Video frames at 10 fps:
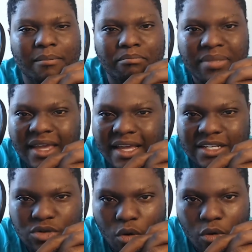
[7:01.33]
big
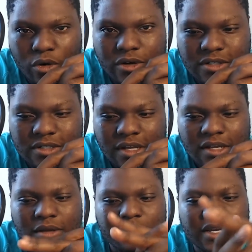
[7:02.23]
as oars,
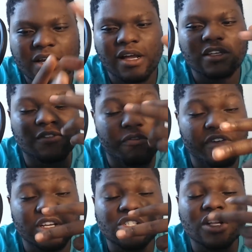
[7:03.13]
because
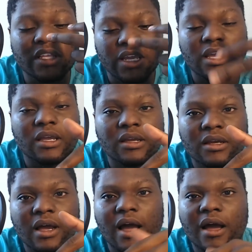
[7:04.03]
visually
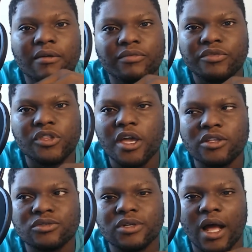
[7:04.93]
they
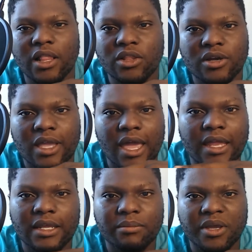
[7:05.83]
do not look
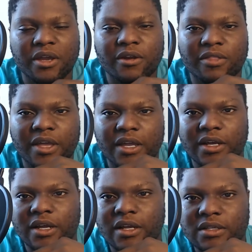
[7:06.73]
any bigger than
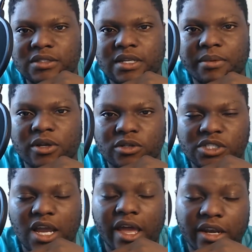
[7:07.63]
a typical
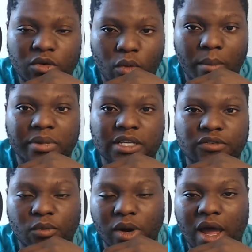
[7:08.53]
giant in One Piece
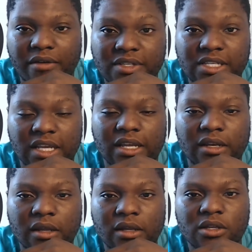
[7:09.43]
from what I've seen.
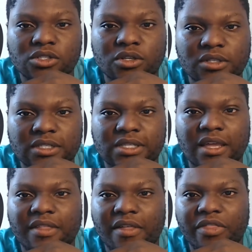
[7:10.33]
So to say
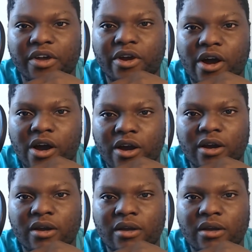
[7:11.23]
that they are